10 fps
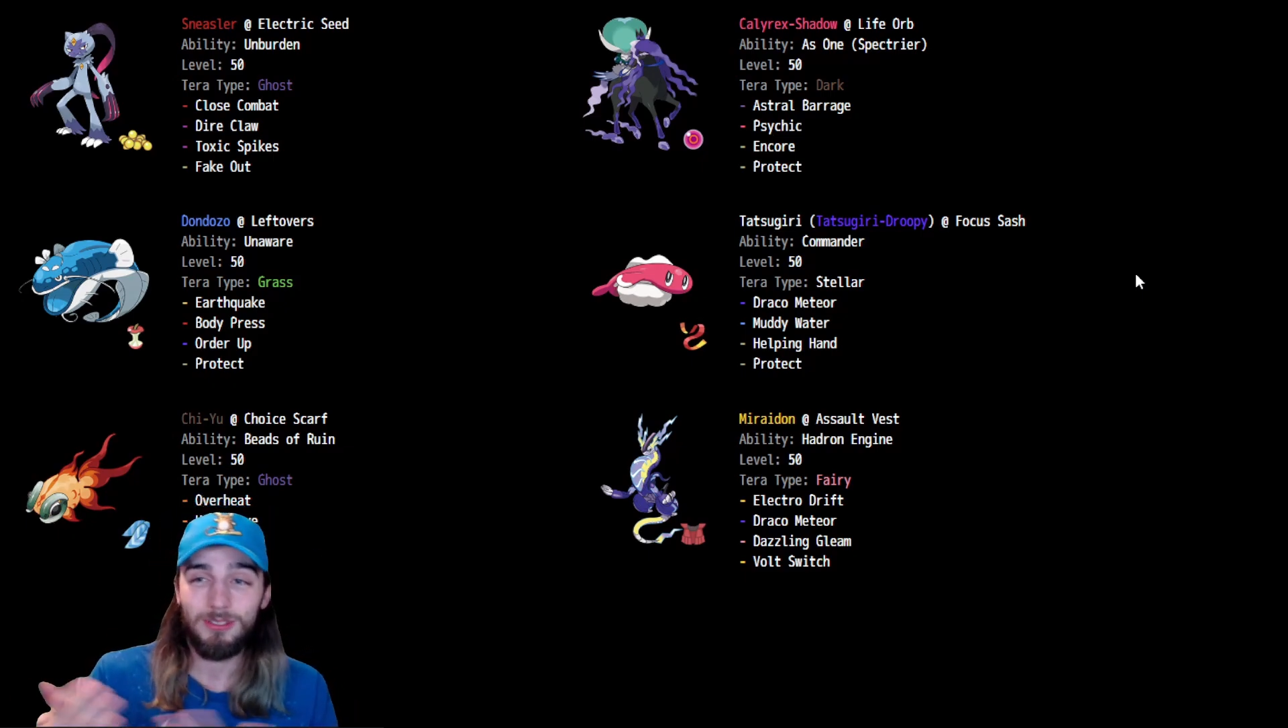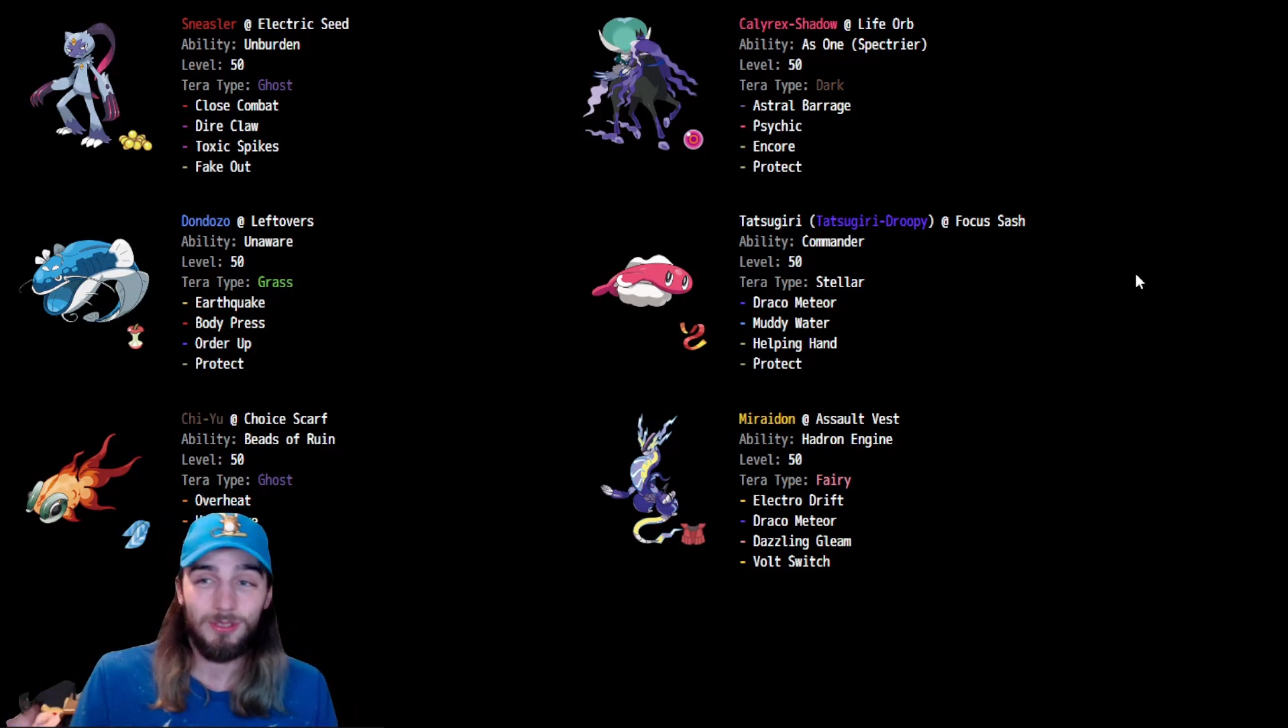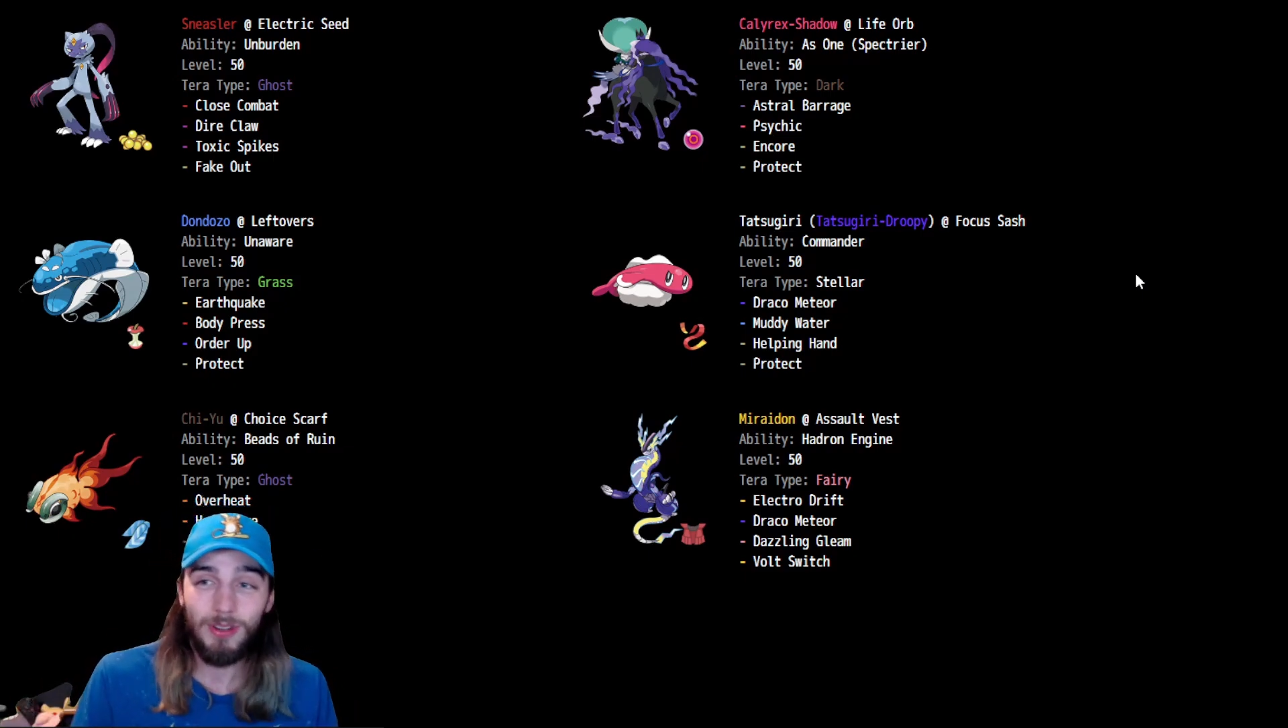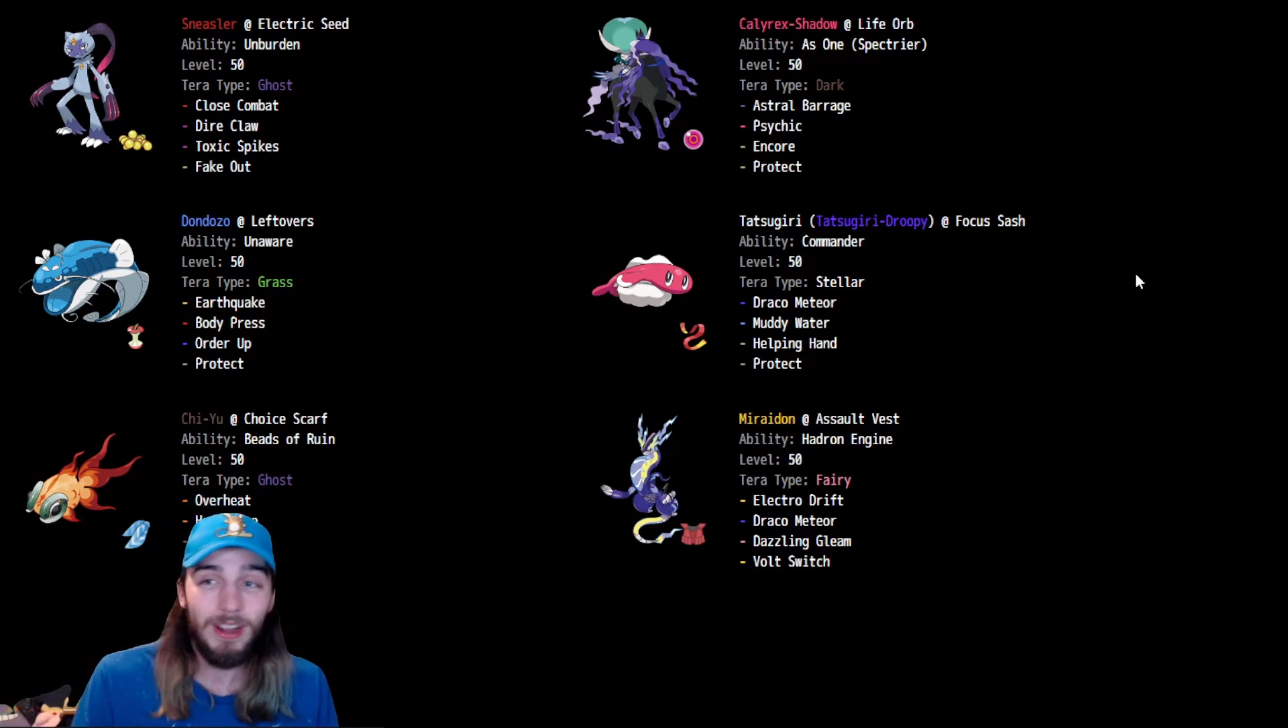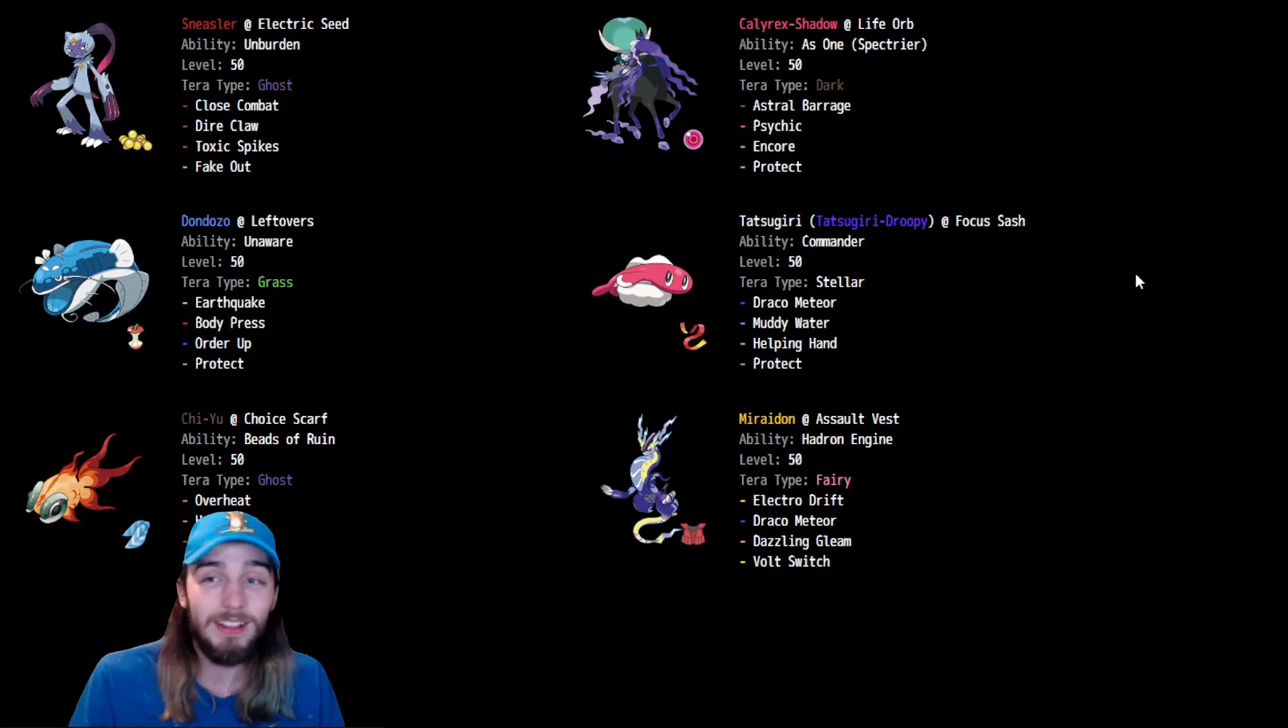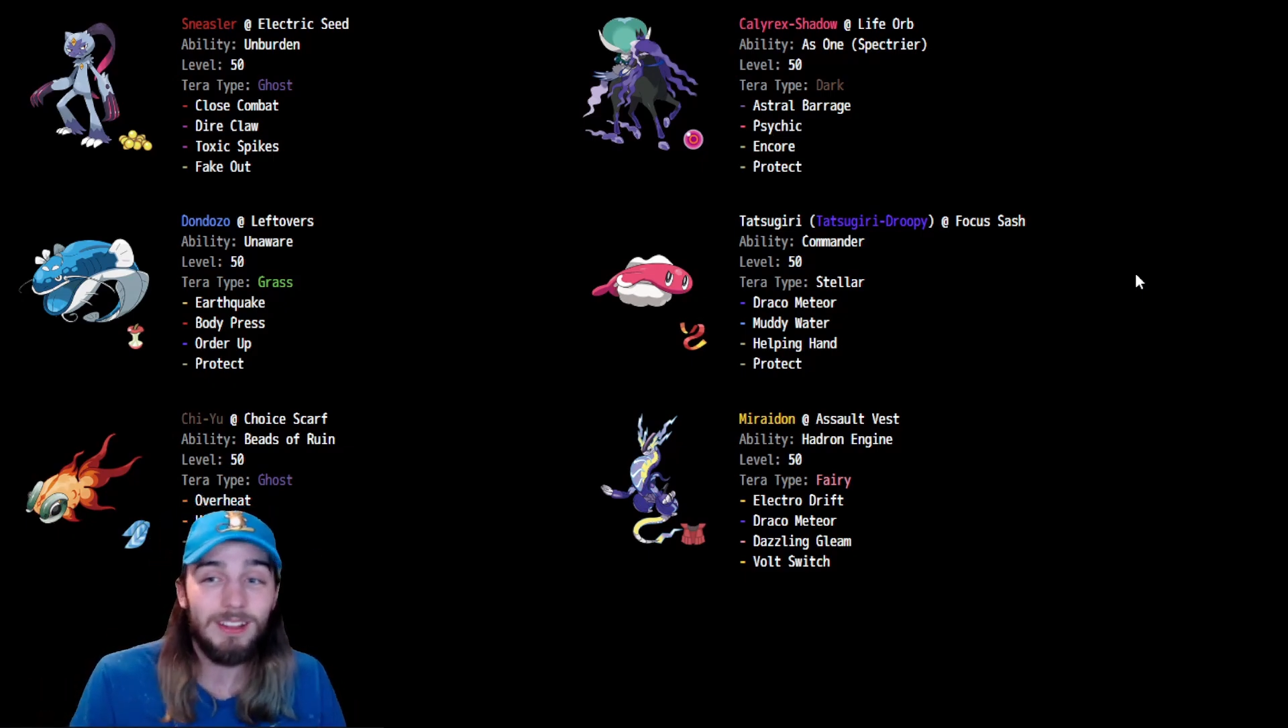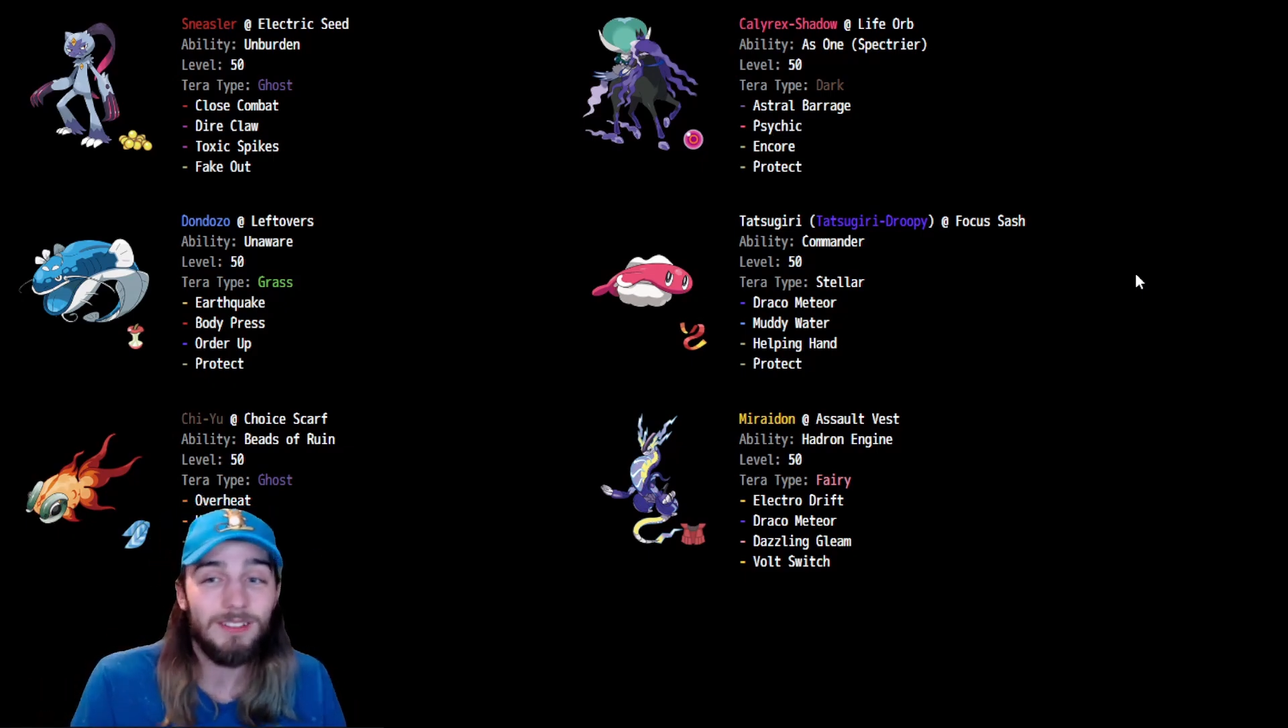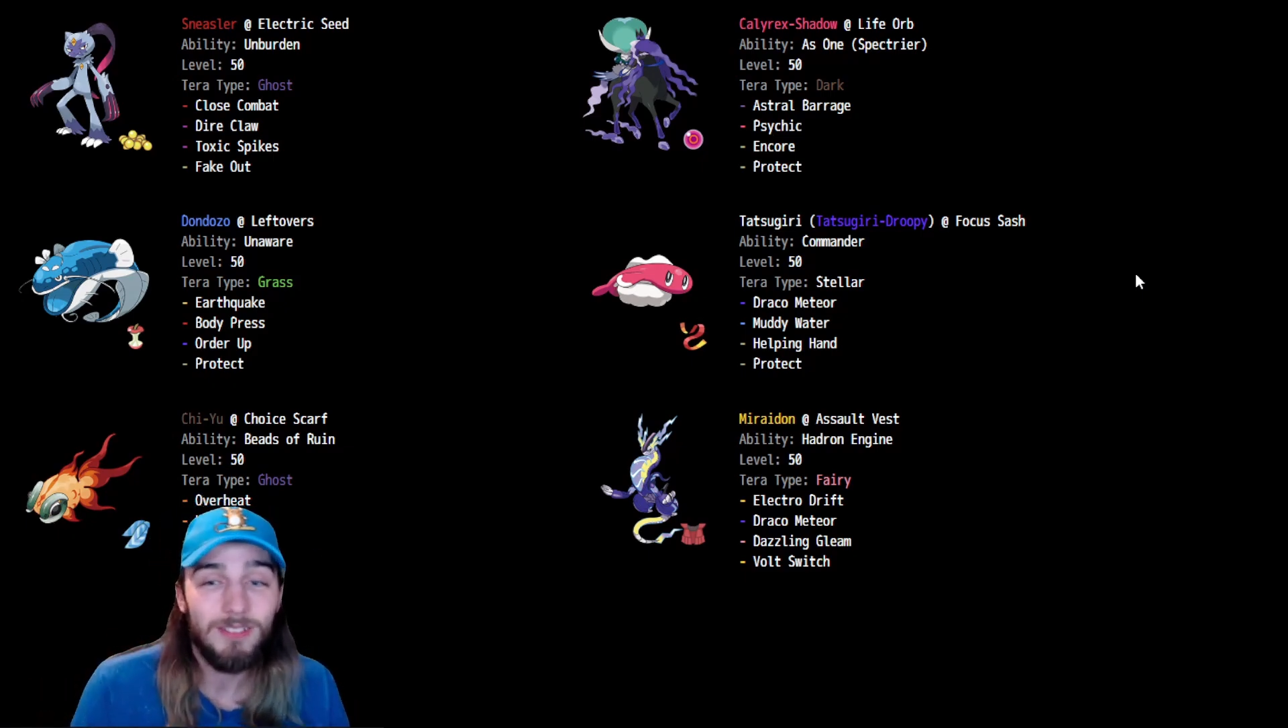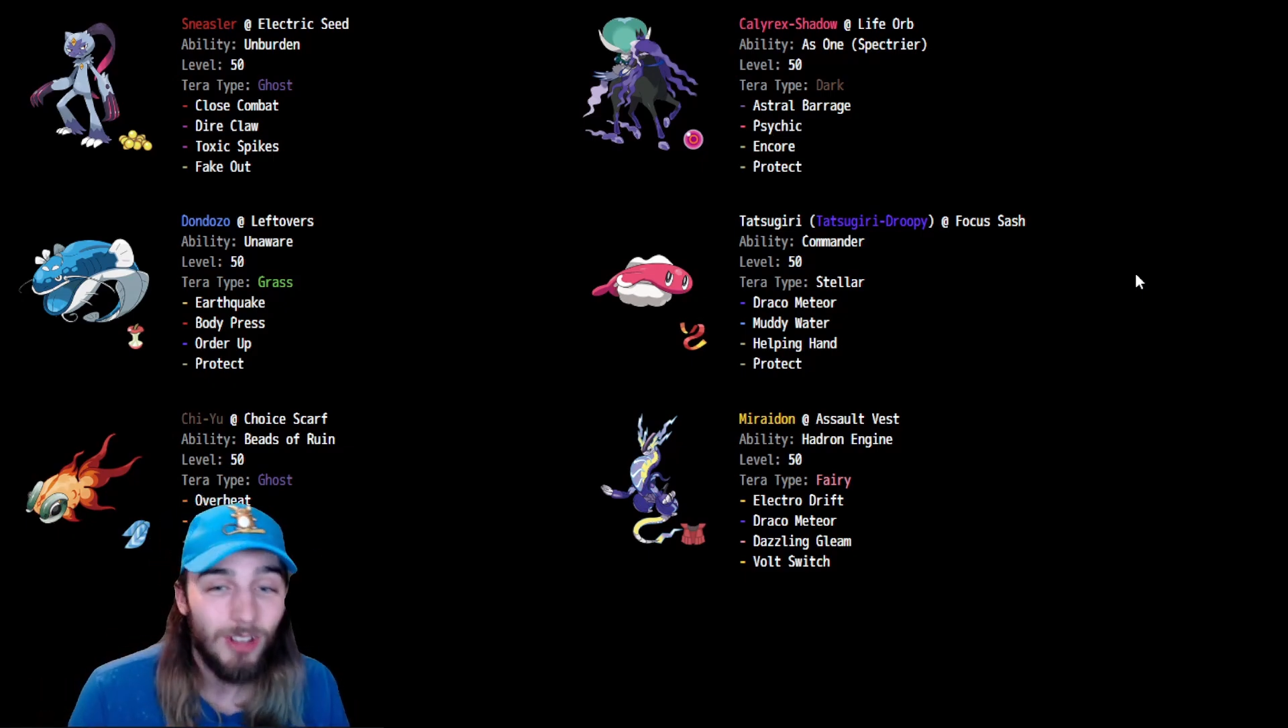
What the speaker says: Crazy